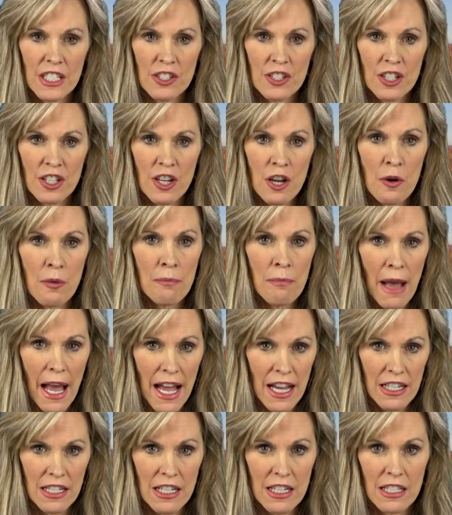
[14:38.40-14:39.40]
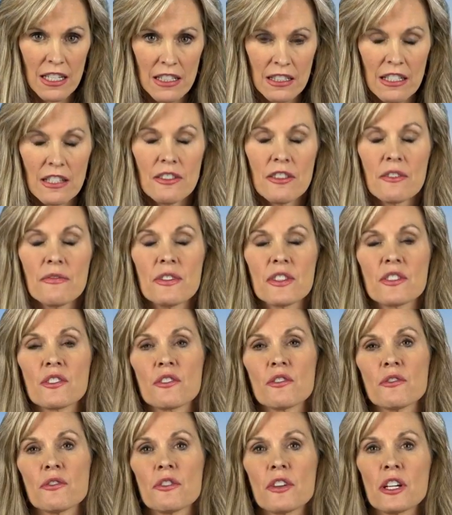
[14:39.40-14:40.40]
to go back and get the
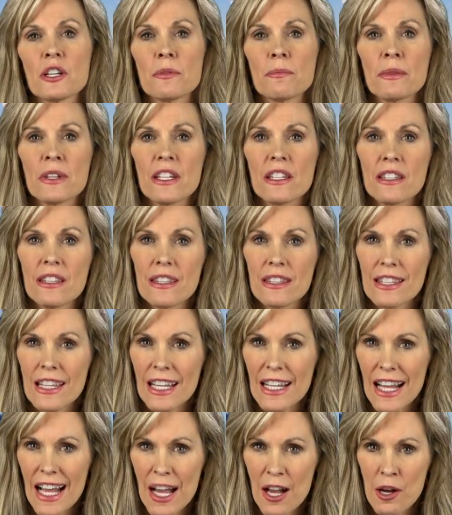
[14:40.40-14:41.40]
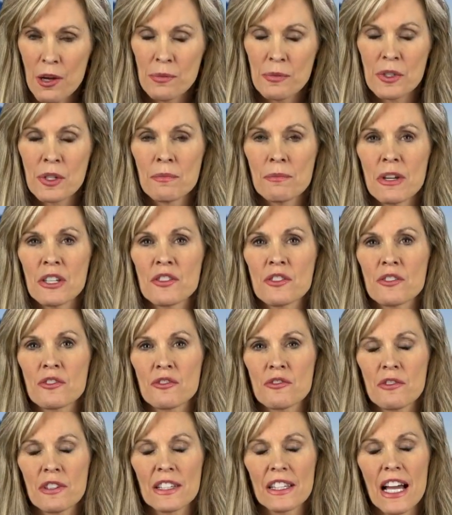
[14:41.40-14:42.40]
physical therapy that helps your muscles
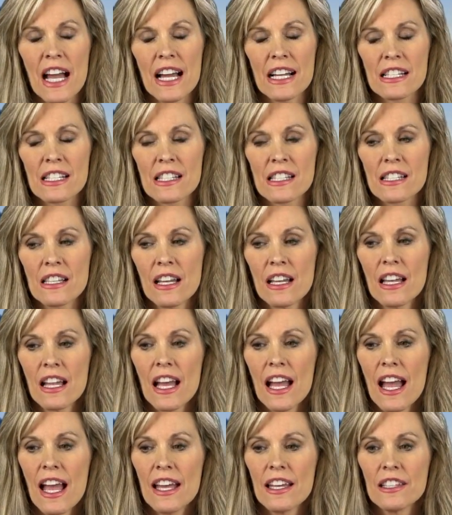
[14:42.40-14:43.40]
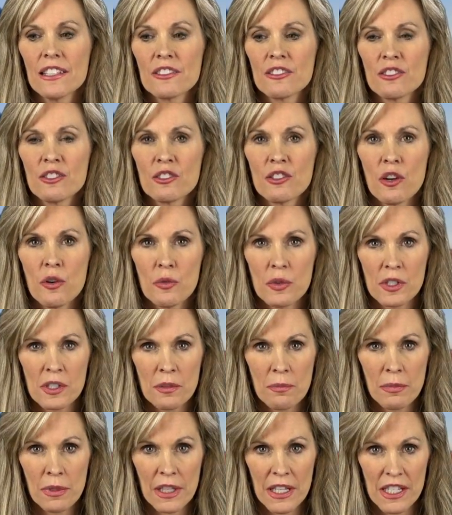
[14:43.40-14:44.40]
relax and go into
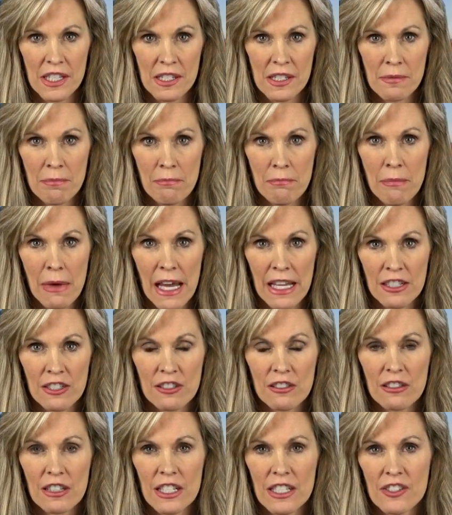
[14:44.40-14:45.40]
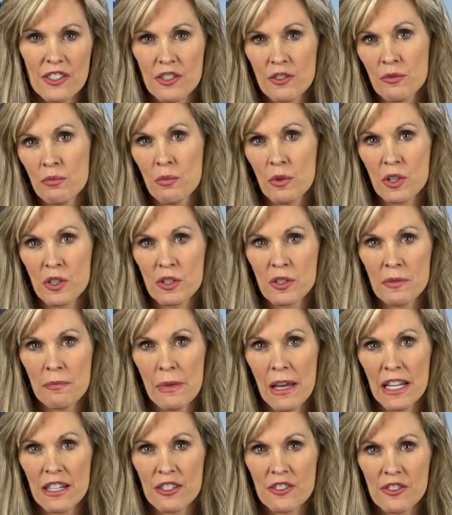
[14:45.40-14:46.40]
place better. It just works
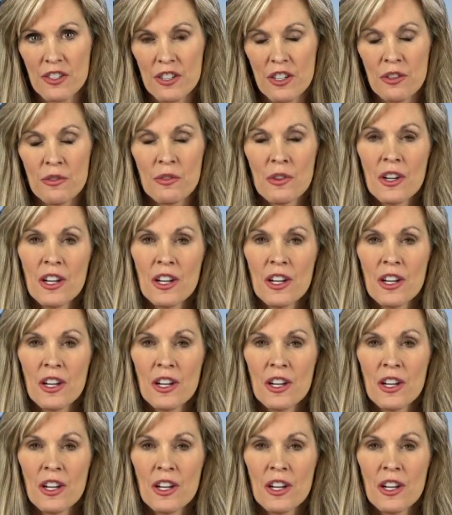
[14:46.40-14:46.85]
better. So,